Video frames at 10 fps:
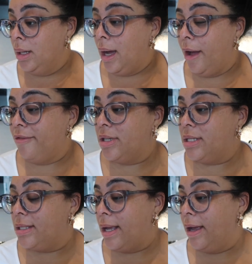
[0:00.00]
I have to
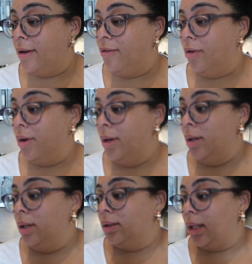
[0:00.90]
save
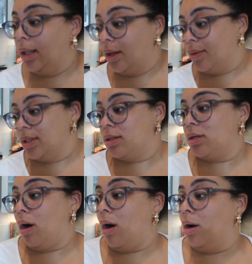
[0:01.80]
the liquid
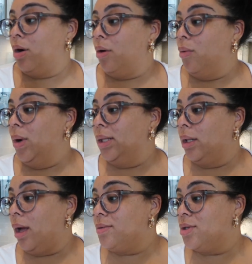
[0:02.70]
stock. When the
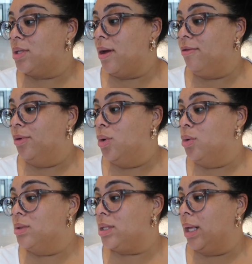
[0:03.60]
lobsters have
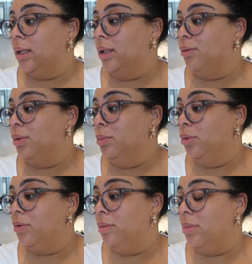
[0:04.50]
cooled slightly,
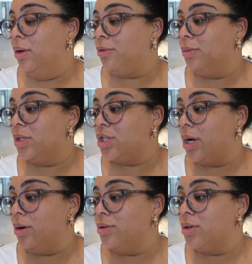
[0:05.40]
remove the meat from the
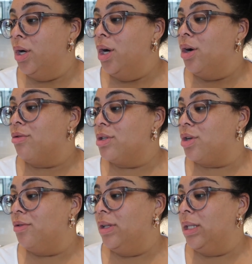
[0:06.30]
shells,
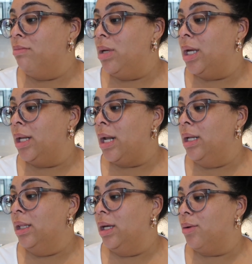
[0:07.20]
reserving the meat and
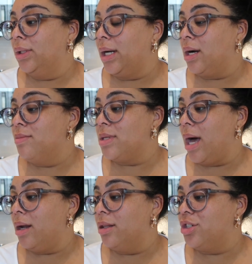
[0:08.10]
any liquid that comes
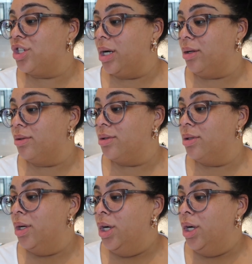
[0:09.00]
out of the shells.